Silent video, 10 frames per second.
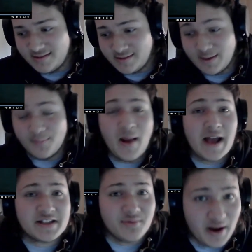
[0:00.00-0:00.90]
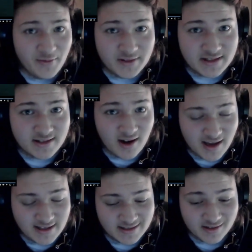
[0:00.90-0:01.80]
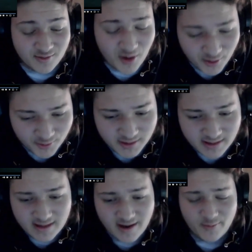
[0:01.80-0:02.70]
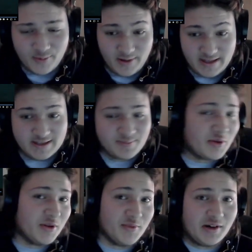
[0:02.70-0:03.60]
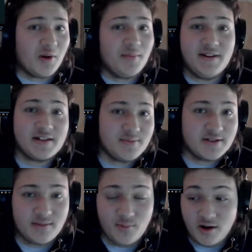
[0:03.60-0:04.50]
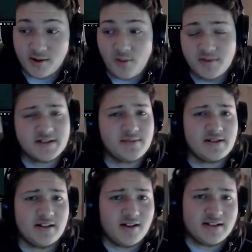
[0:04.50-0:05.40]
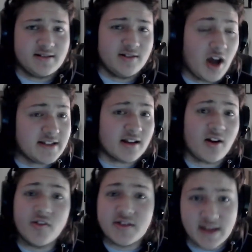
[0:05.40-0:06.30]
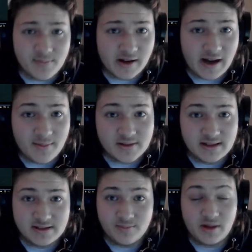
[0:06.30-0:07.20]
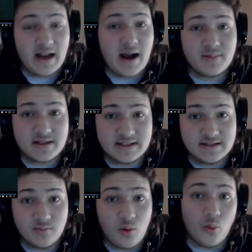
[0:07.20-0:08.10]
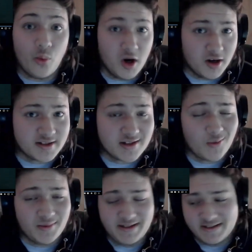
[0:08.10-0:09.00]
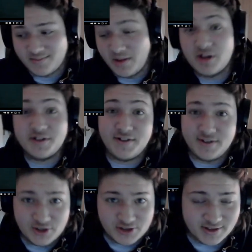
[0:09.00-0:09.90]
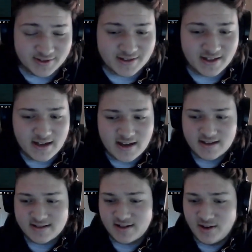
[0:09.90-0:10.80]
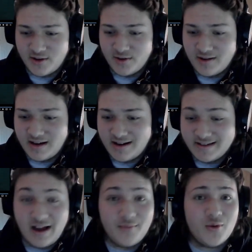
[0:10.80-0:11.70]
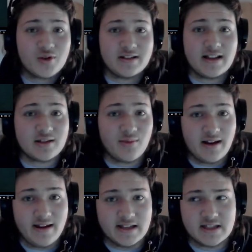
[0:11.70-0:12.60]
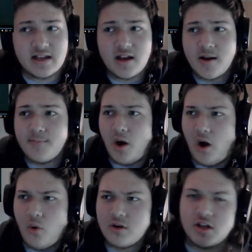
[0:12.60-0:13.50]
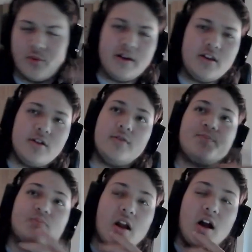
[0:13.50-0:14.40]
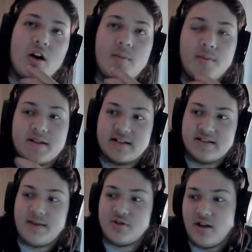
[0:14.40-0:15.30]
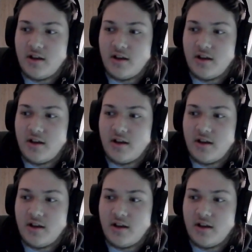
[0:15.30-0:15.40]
the best way for society to grow. Well, it's proven communism doesn't work. Communism is a nicer concept than capitalism, but capitalism works. Communism doesn't. So yeah, unfortunately that's the way it is. But also, when you a common misconception,